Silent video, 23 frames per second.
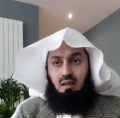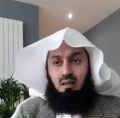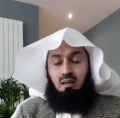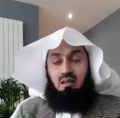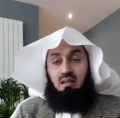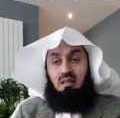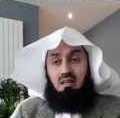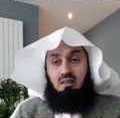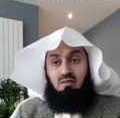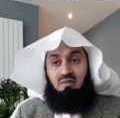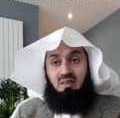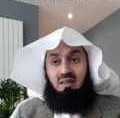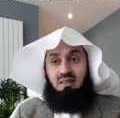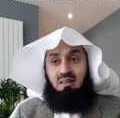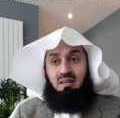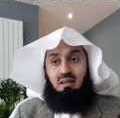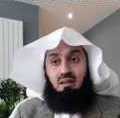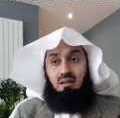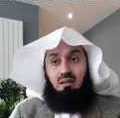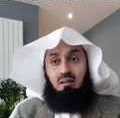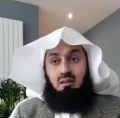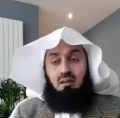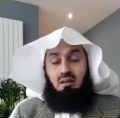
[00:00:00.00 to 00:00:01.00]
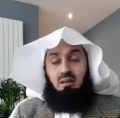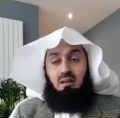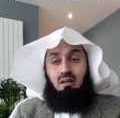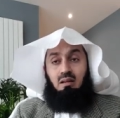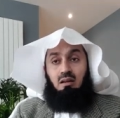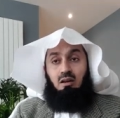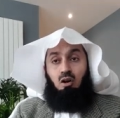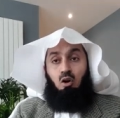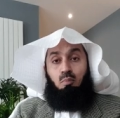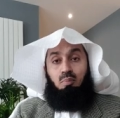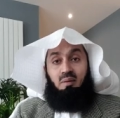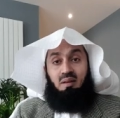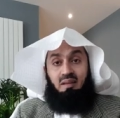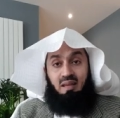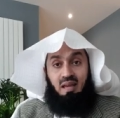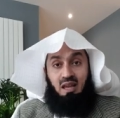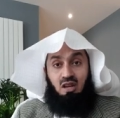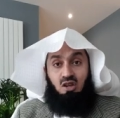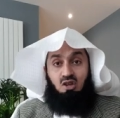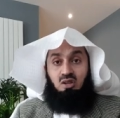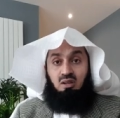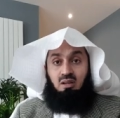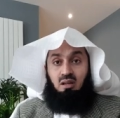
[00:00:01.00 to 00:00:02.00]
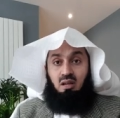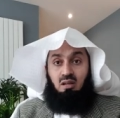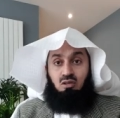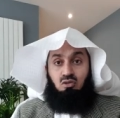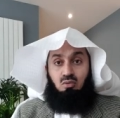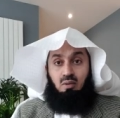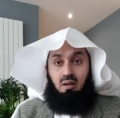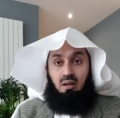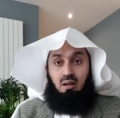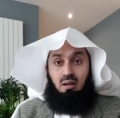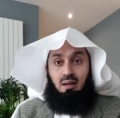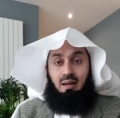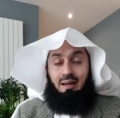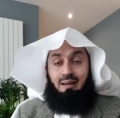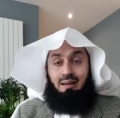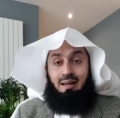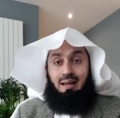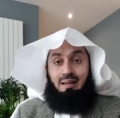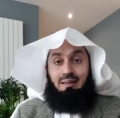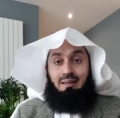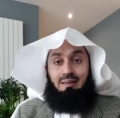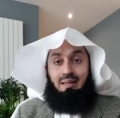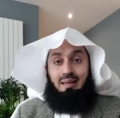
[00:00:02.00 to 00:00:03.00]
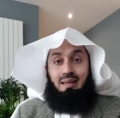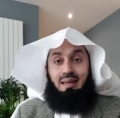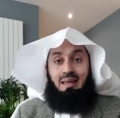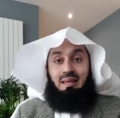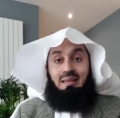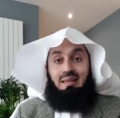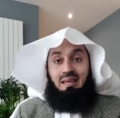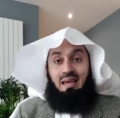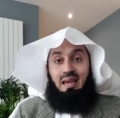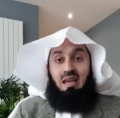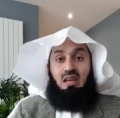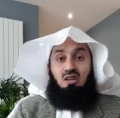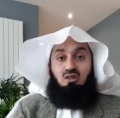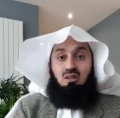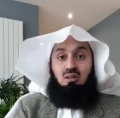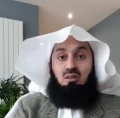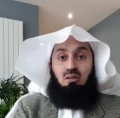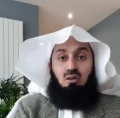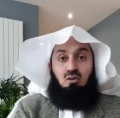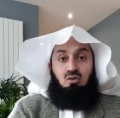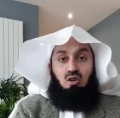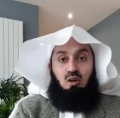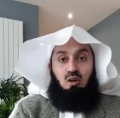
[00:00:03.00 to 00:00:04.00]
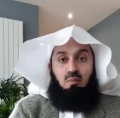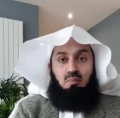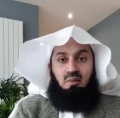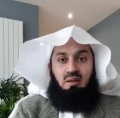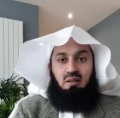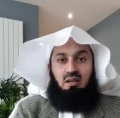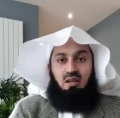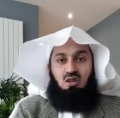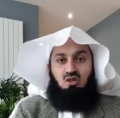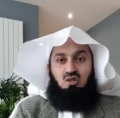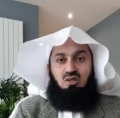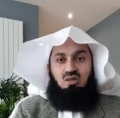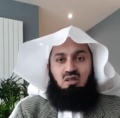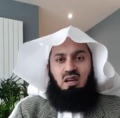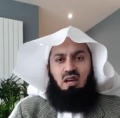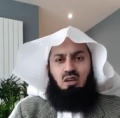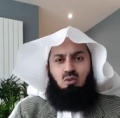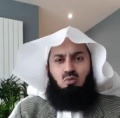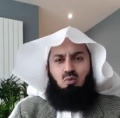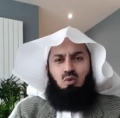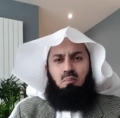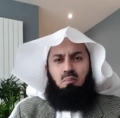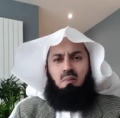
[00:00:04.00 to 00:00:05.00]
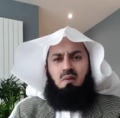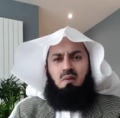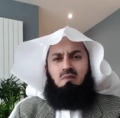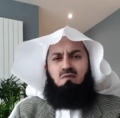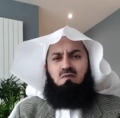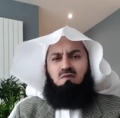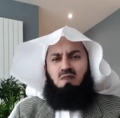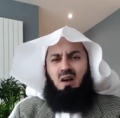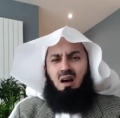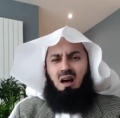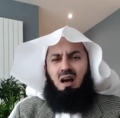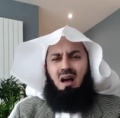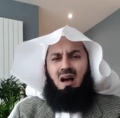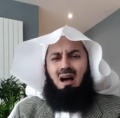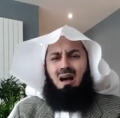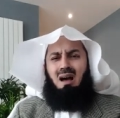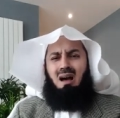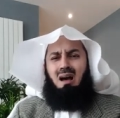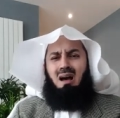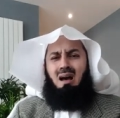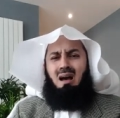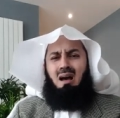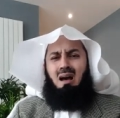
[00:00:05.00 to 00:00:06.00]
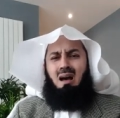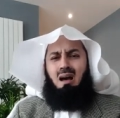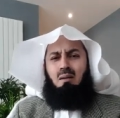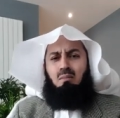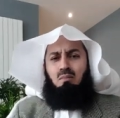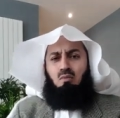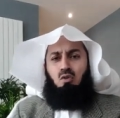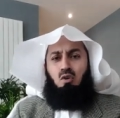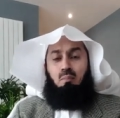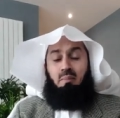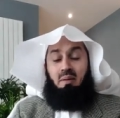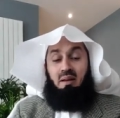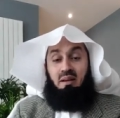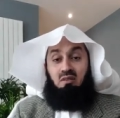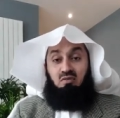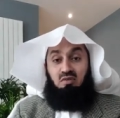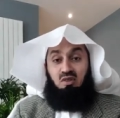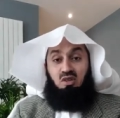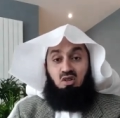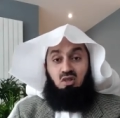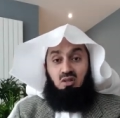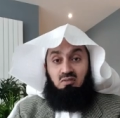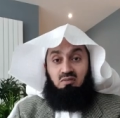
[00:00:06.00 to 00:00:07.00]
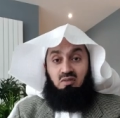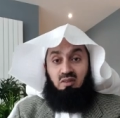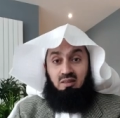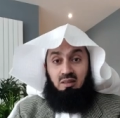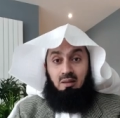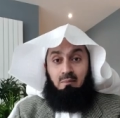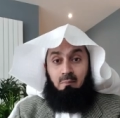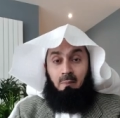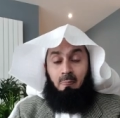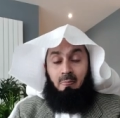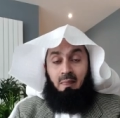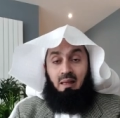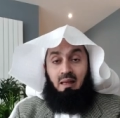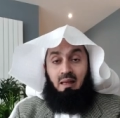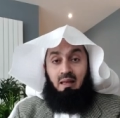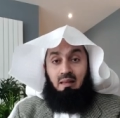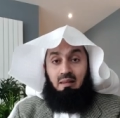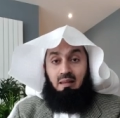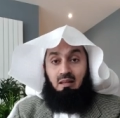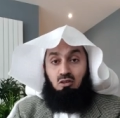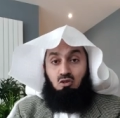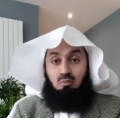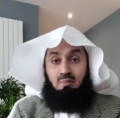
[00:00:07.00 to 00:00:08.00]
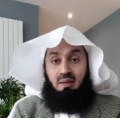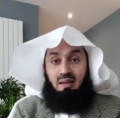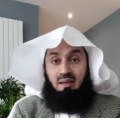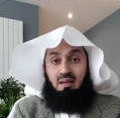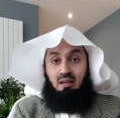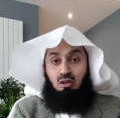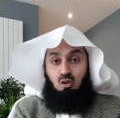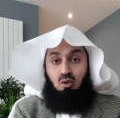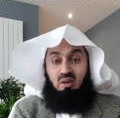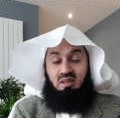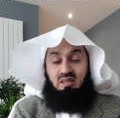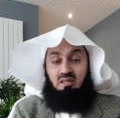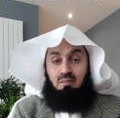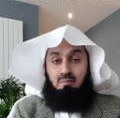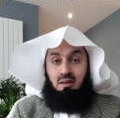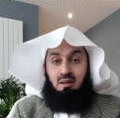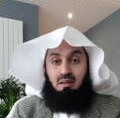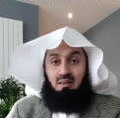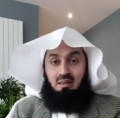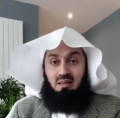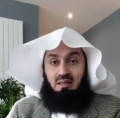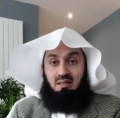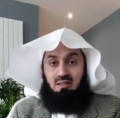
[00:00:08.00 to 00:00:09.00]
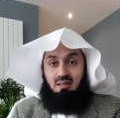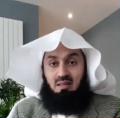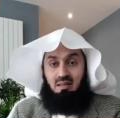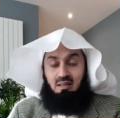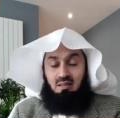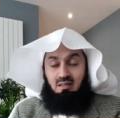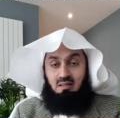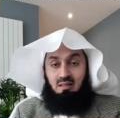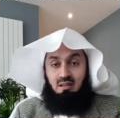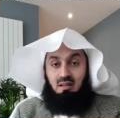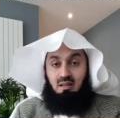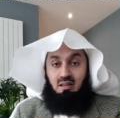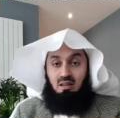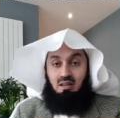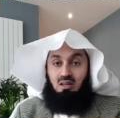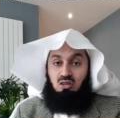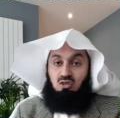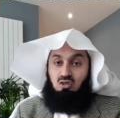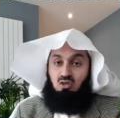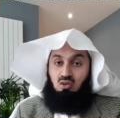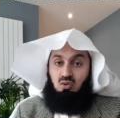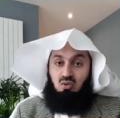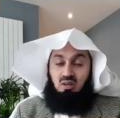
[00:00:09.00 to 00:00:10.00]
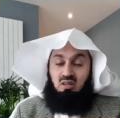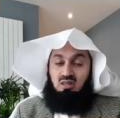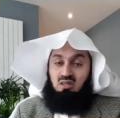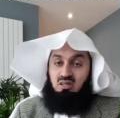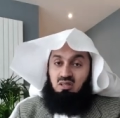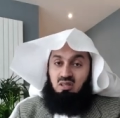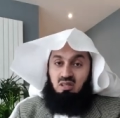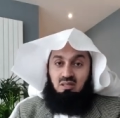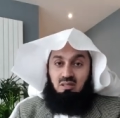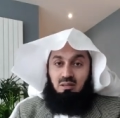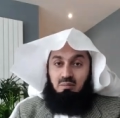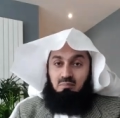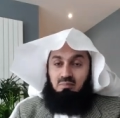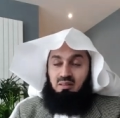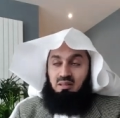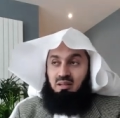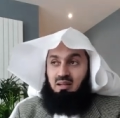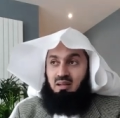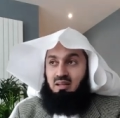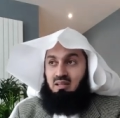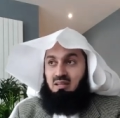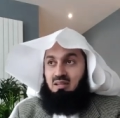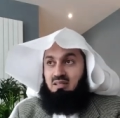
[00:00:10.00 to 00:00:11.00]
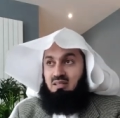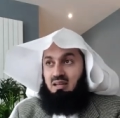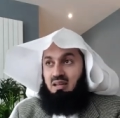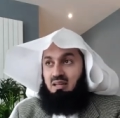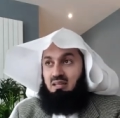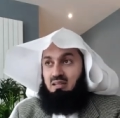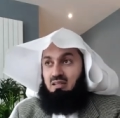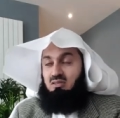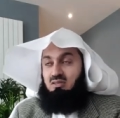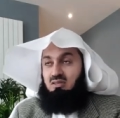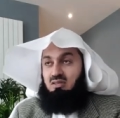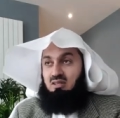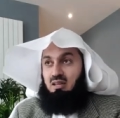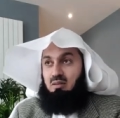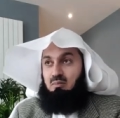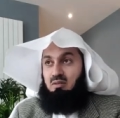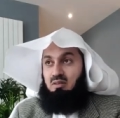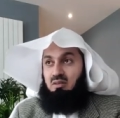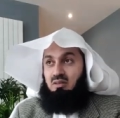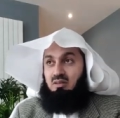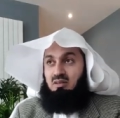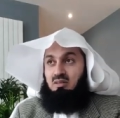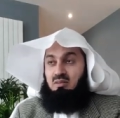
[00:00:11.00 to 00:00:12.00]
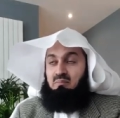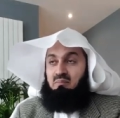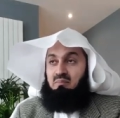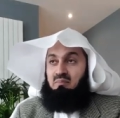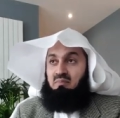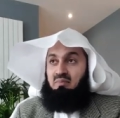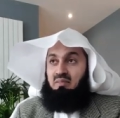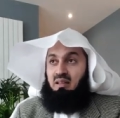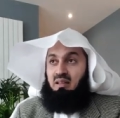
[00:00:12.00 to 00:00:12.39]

leaving their obligation unto Allah and had they engaged in those obligations, it would be far more beneficial for them than to make a noise about these things. So it's just something I decided to say because